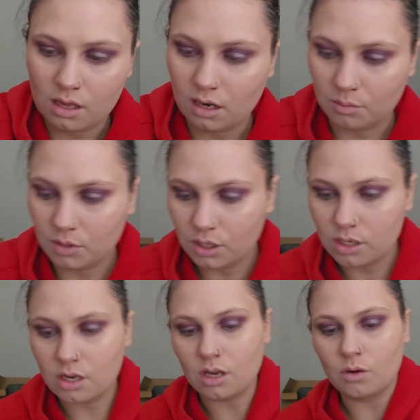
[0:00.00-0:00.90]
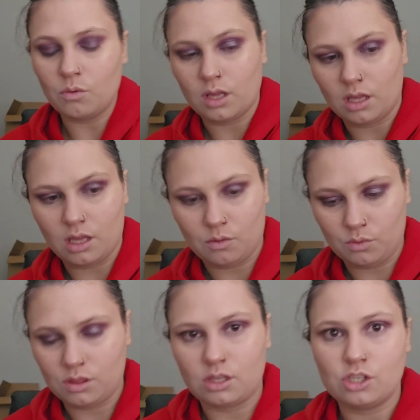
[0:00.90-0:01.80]
and I'm gonna go in
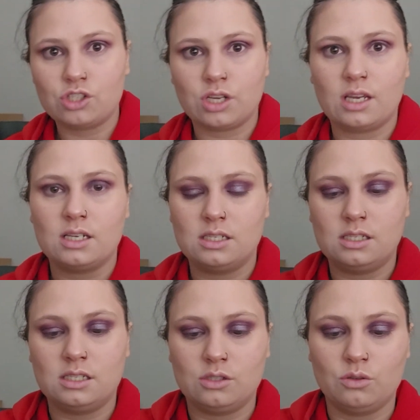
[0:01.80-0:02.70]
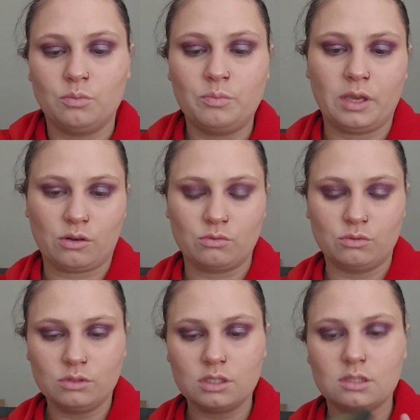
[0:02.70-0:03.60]
with the shade Dill
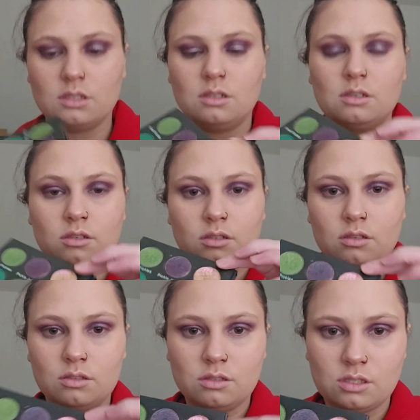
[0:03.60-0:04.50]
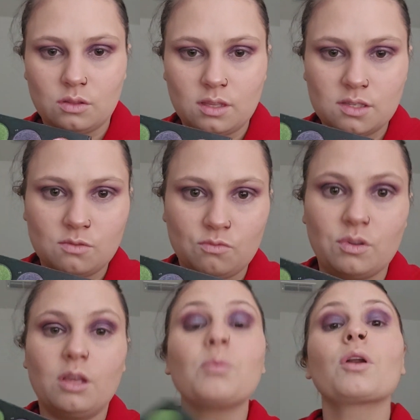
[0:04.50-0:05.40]
Pickles. So this
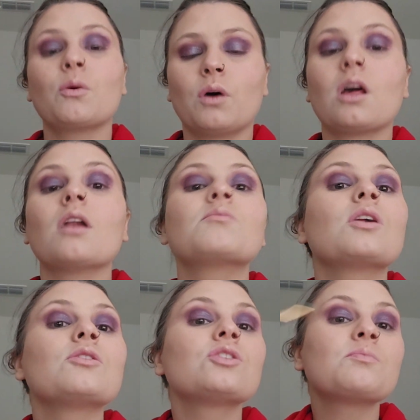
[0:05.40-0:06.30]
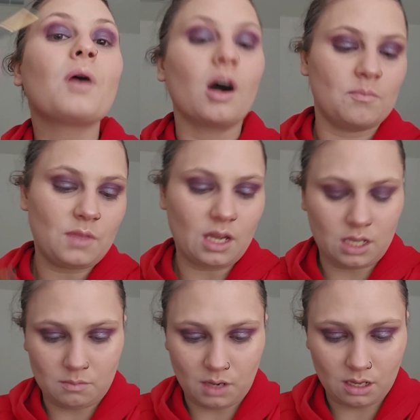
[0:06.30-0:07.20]
really pretty one, and I'm gonna just pop
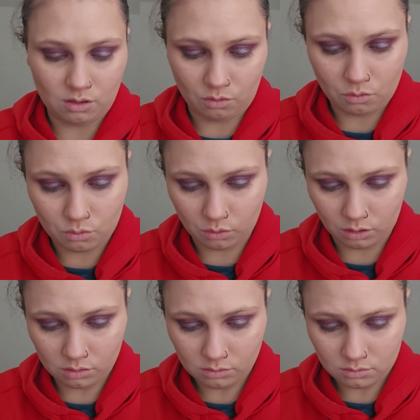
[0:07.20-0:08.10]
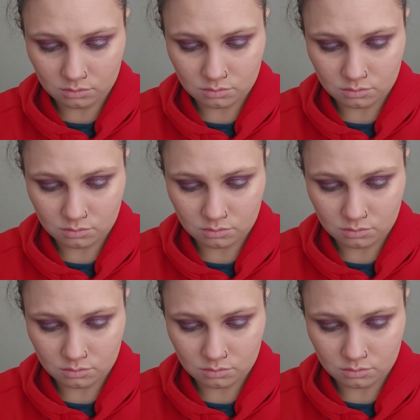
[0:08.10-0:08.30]
that in my inner corner.